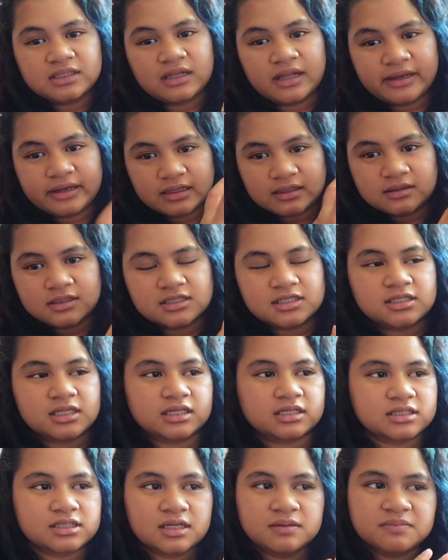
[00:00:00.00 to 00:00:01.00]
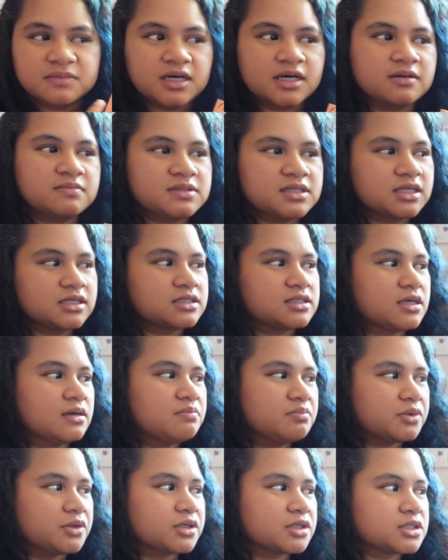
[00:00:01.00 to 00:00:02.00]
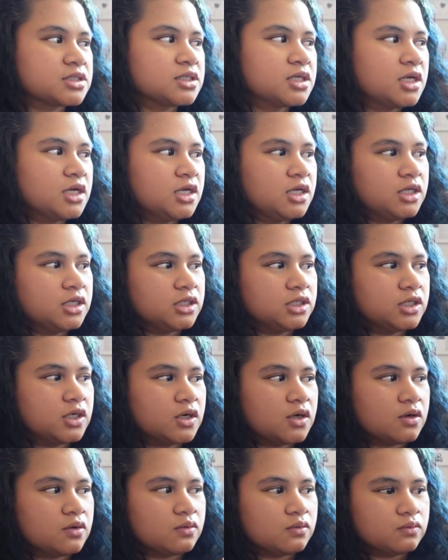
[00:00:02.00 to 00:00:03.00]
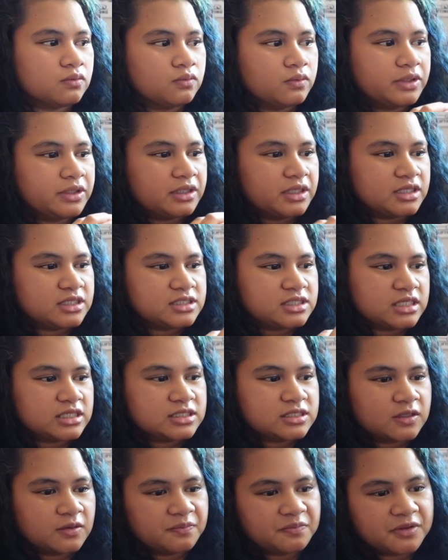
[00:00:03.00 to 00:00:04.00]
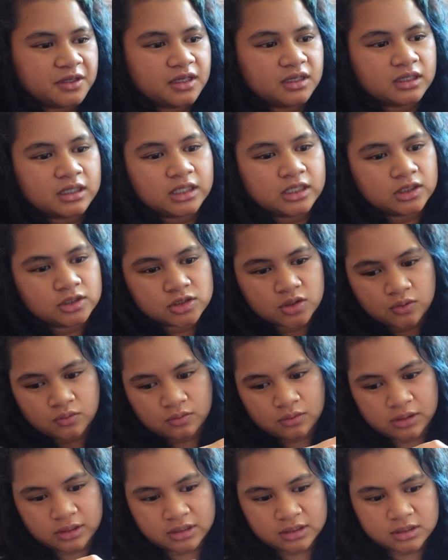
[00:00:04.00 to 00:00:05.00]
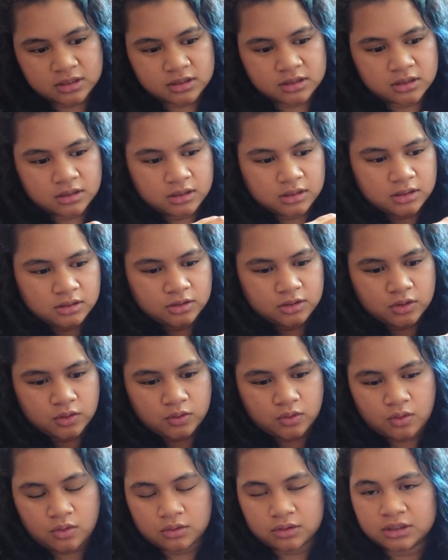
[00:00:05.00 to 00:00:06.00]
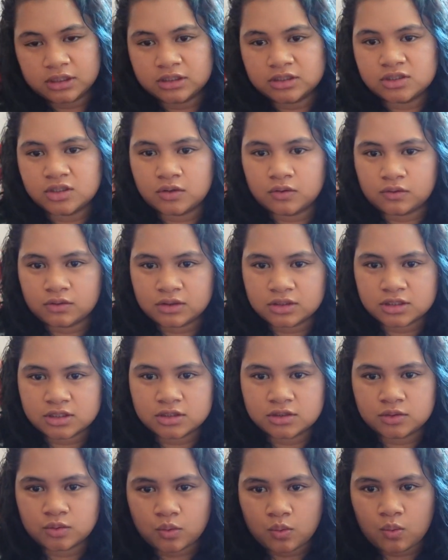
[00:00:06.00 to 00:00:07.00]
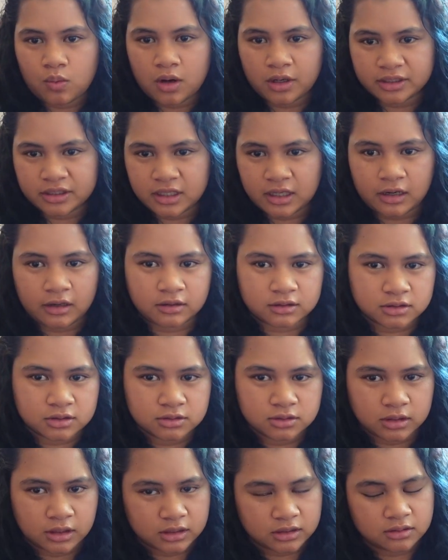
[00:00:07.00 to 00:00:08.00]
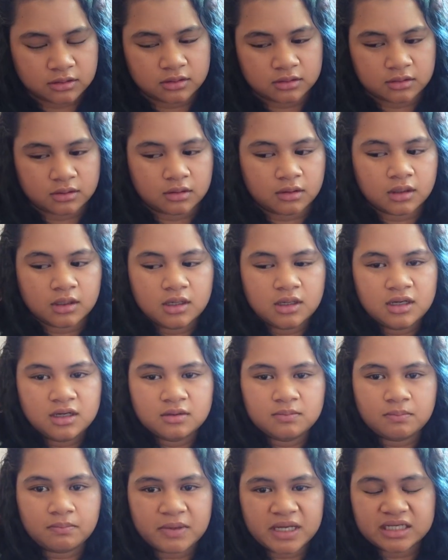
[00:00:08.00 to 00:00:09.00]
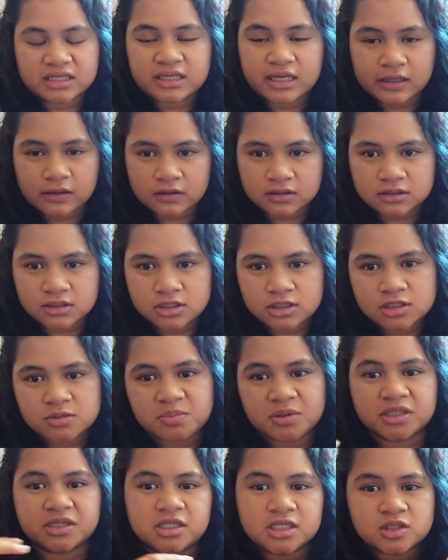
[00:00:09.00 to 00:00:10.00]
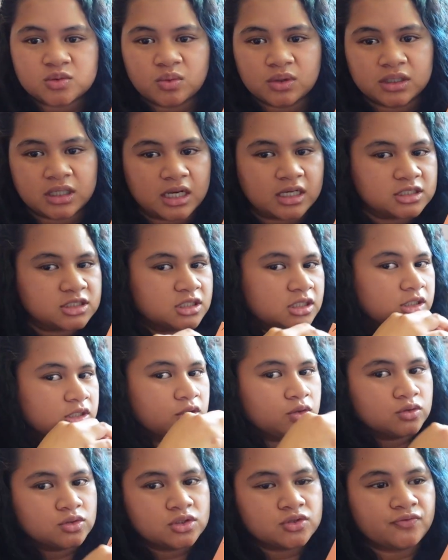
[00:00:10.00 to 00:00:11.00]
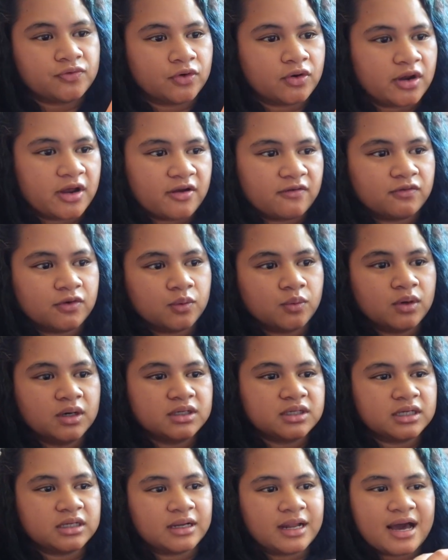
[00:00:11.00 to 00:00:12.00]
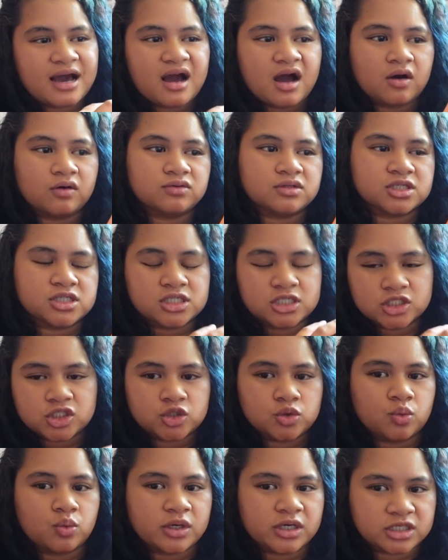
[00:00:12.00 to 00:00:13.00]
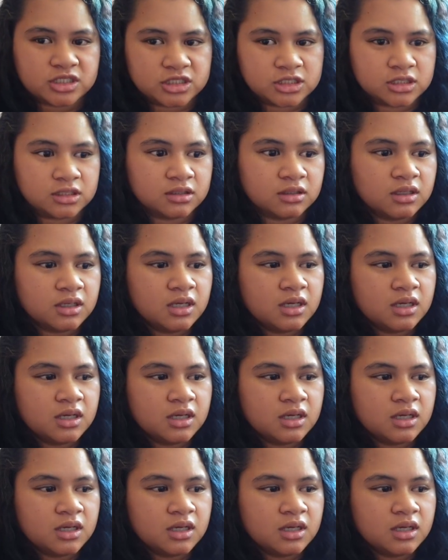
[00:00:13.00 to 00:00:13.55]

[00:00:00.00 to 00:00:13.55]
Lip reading: like, because like sometimes, like some books, you know, when they say something, it is always go only towards to one character, like the main characters, but this one actually goes for everyone and how the situation